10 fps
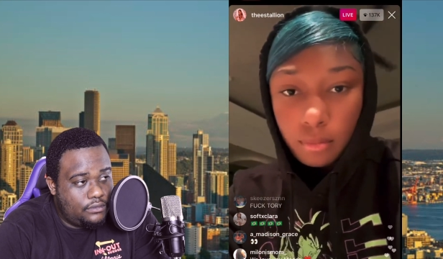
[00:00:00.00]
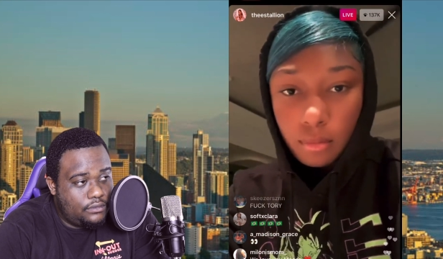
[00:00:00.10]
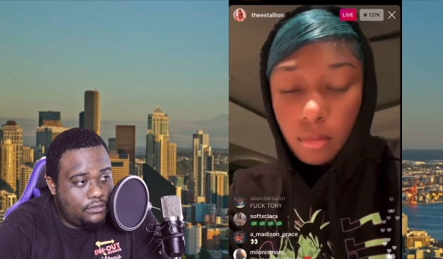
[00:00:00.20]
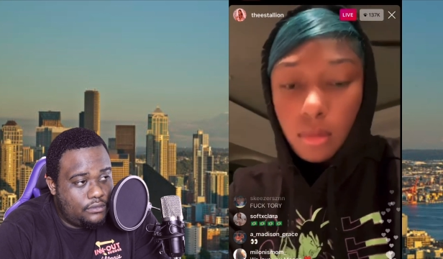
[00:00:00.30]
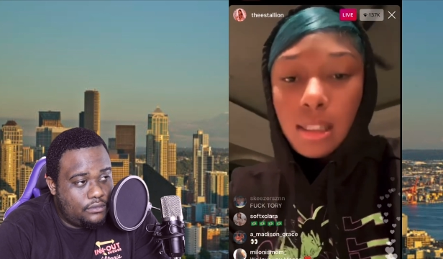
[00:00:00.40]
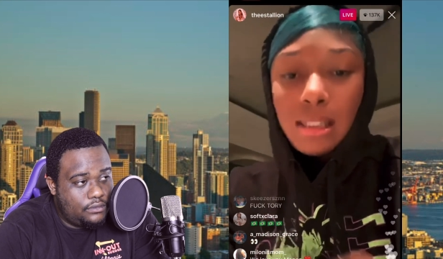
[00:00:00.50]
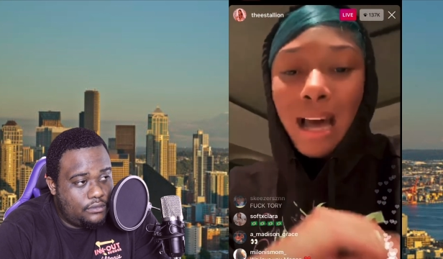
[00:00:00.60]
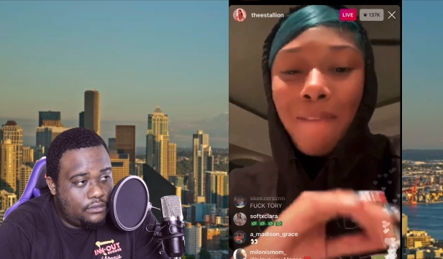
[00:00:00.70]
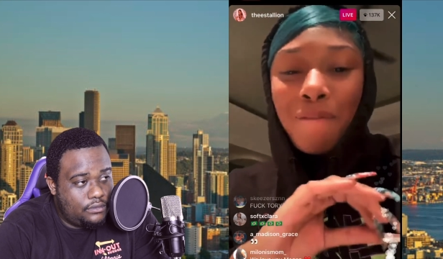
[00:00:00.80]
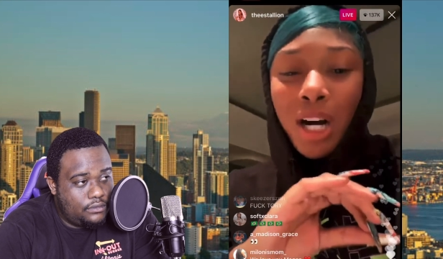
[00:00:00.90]

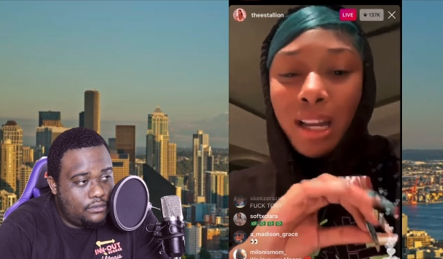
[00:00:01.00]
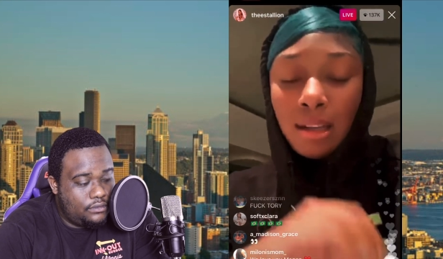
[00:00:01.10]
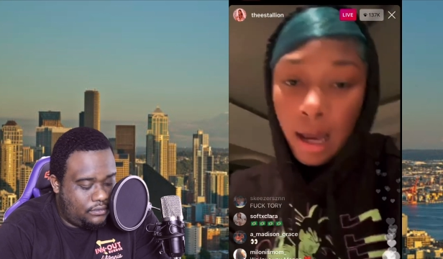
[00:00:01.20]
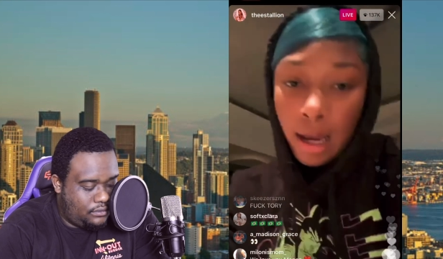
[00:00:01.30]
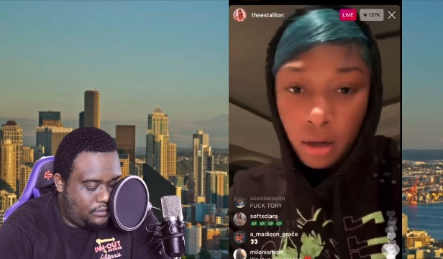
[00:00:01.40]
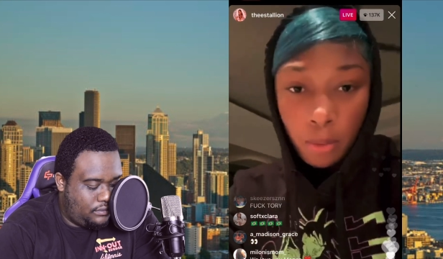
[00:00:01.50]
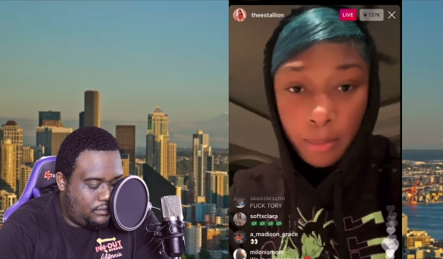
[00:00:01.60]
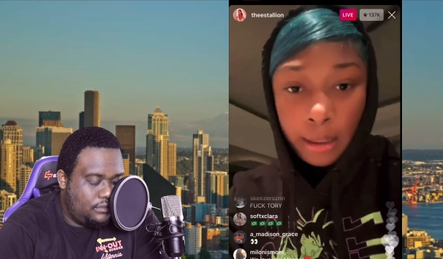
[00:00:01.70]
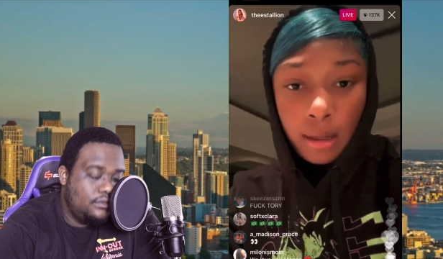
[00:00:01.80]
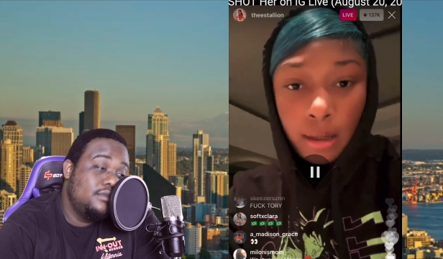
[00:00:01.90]
Speaker 1: Stop fucking lying on me.
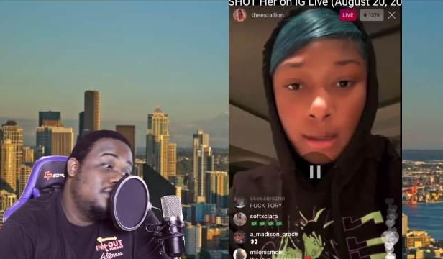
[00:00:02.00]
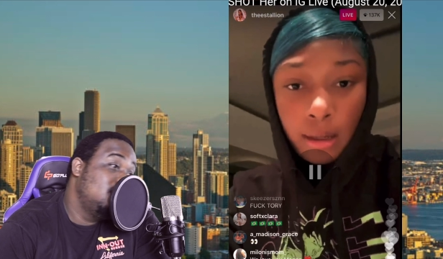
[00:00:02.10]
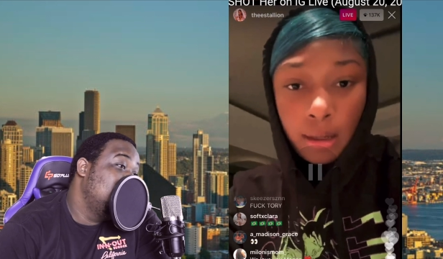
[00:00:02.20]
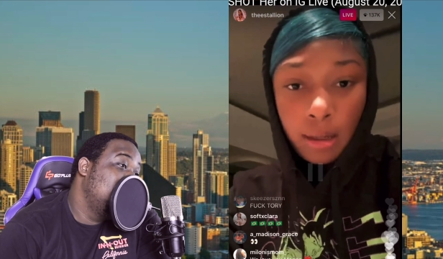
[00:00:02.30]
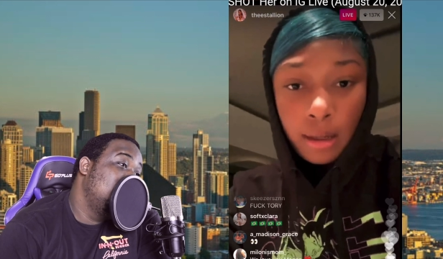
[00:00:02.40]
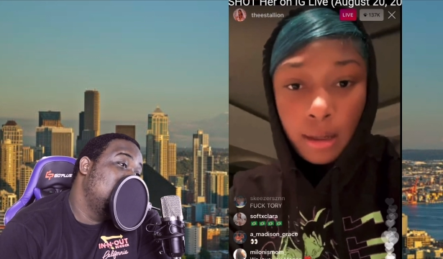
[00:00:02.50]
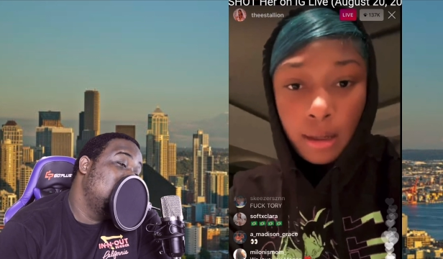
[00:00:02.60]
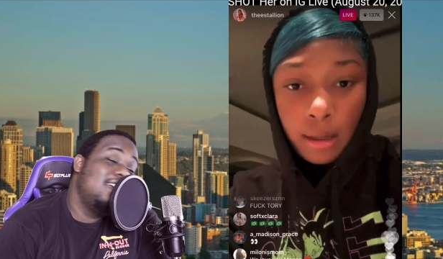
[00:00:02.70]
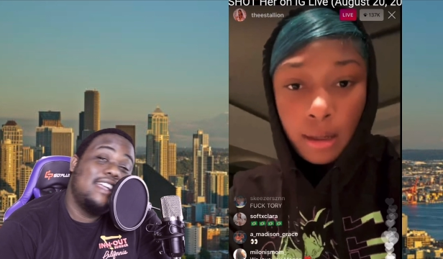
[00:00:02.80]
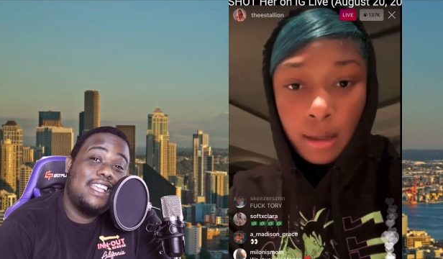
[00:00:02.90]

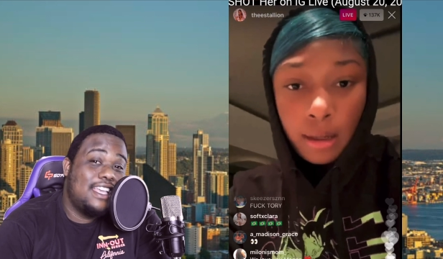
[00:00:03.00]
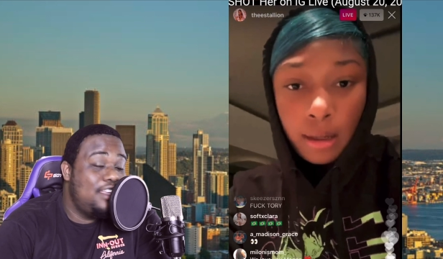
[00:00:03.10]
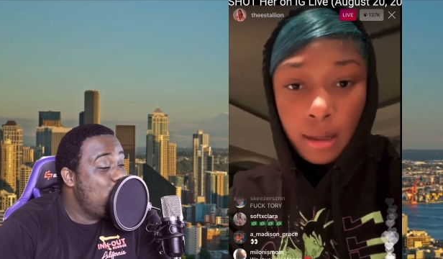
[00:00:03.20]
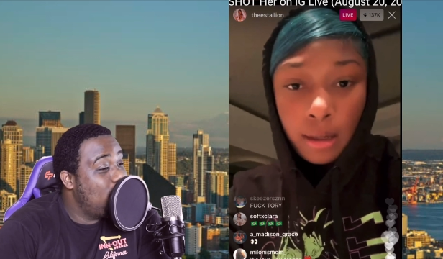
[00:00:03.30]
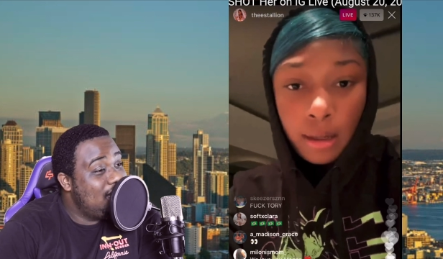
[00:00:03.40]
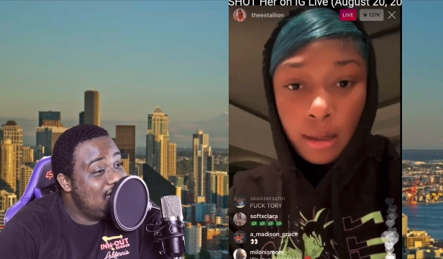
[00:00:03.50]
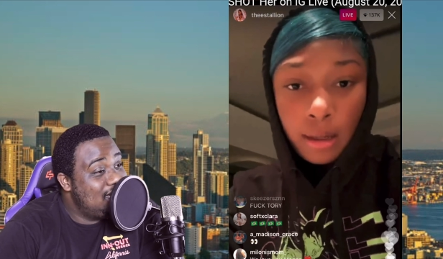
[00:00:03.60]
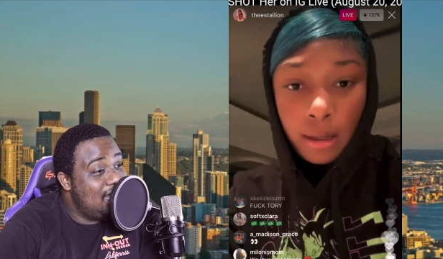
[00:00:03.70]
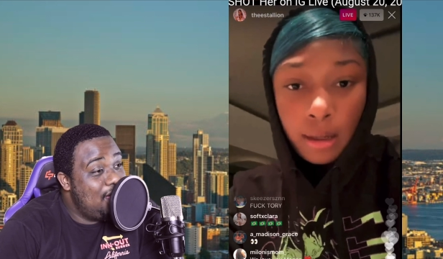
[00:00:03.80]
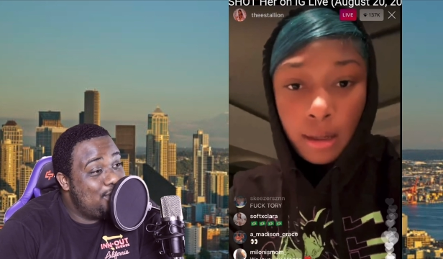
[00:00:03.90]
Speaker 2: Can you at
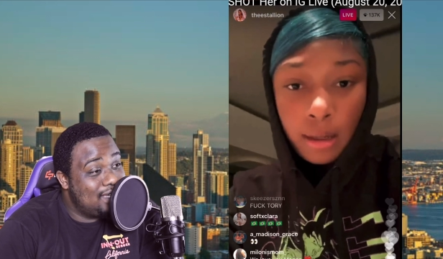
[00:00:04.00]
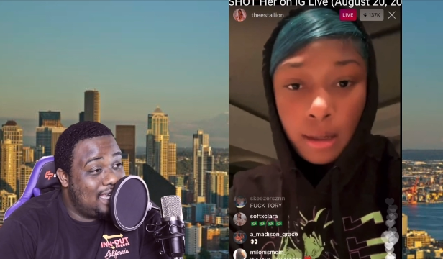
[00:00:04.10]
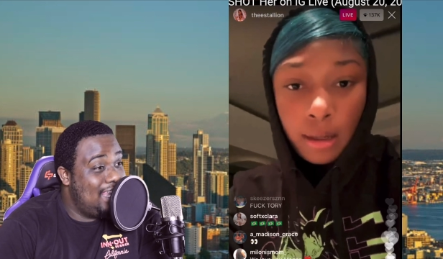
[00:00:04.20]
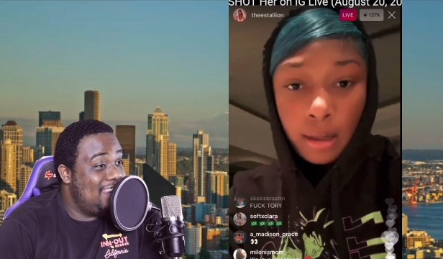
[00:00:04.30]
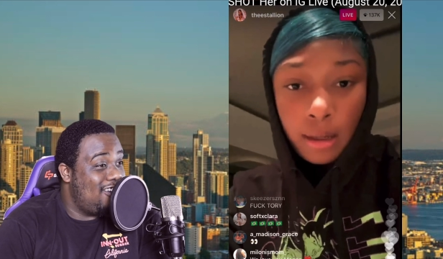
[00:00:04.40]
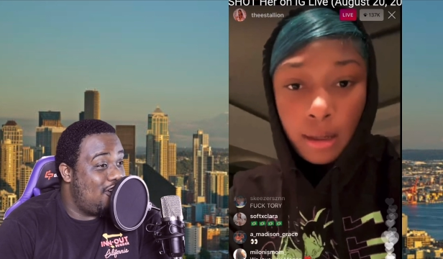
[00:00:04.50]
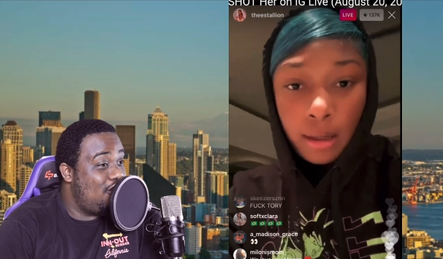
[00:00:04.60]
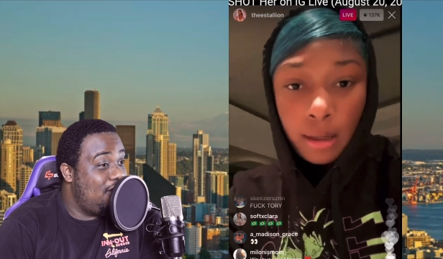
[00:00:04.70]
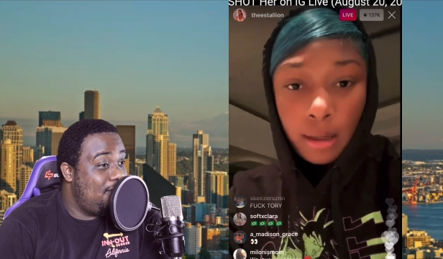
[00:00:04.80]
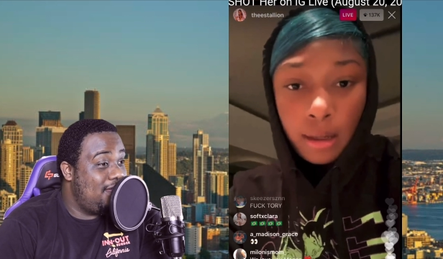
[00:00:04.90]
least say it was a heated
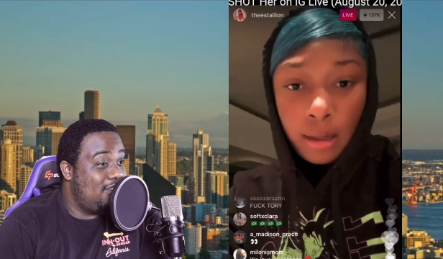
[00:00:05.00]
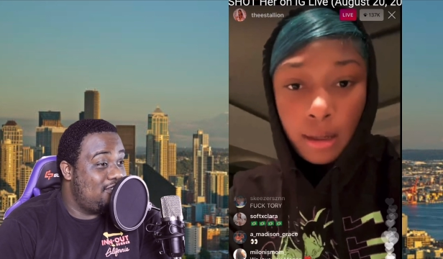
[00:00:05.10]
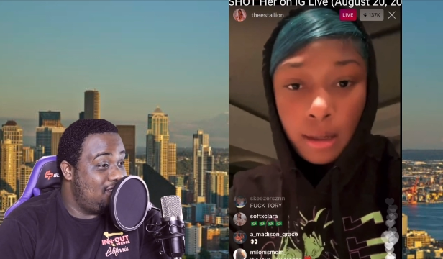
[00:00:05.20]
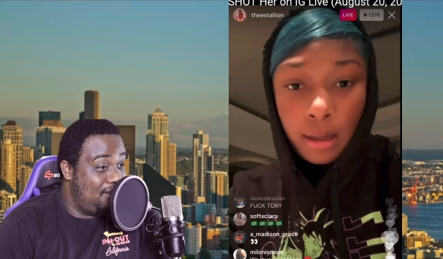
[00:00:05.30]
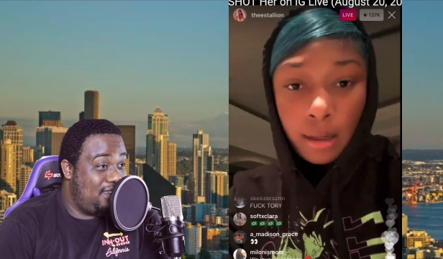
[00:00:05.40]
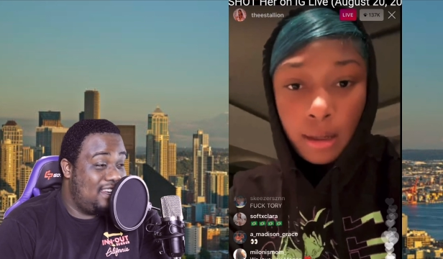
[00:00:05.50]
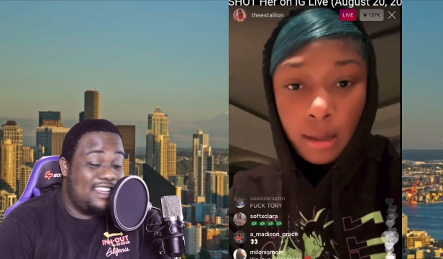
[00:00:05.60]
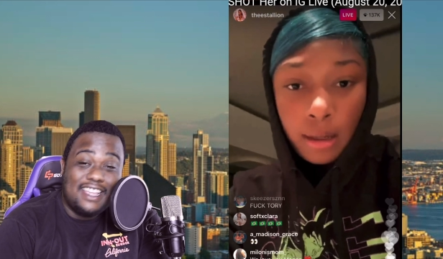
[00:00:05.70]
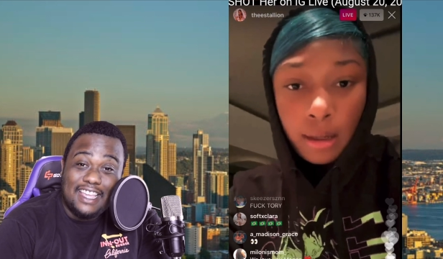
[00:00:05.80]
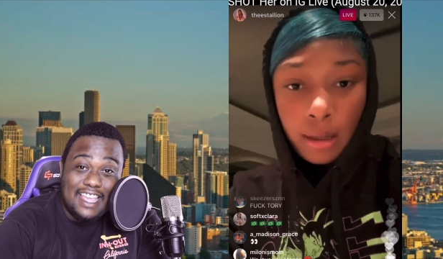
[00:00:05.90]
argument or something?
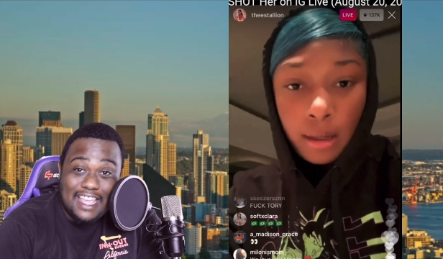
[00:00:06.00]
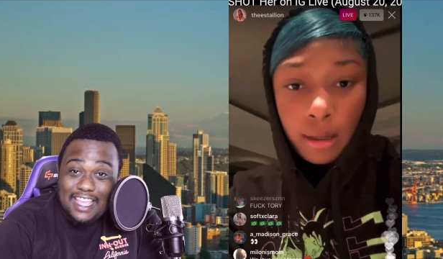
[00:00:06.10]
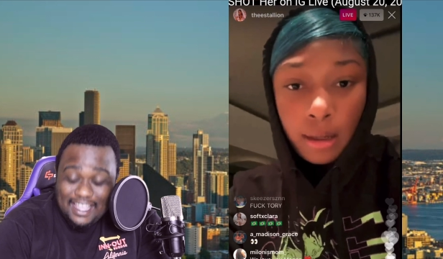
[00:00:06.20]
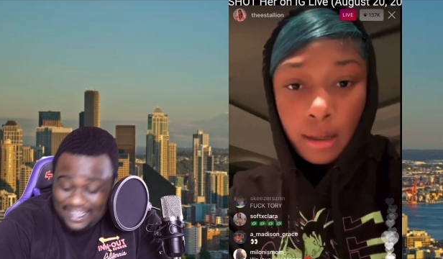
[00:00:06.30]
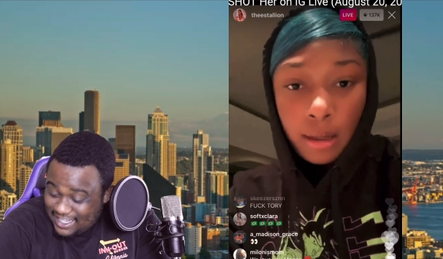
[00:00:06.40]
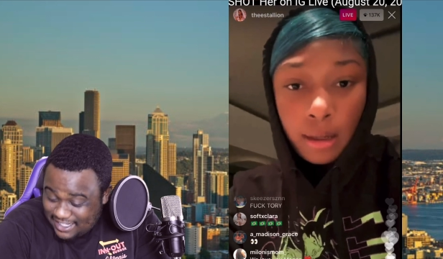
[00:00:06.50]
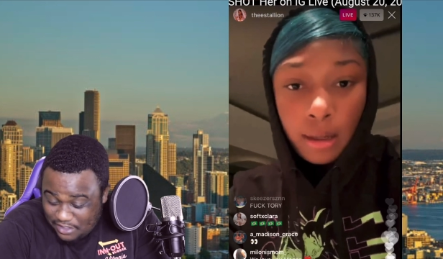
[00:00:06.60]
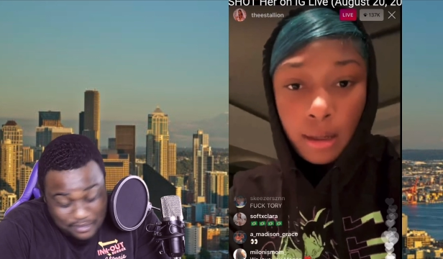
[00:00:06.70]
Because you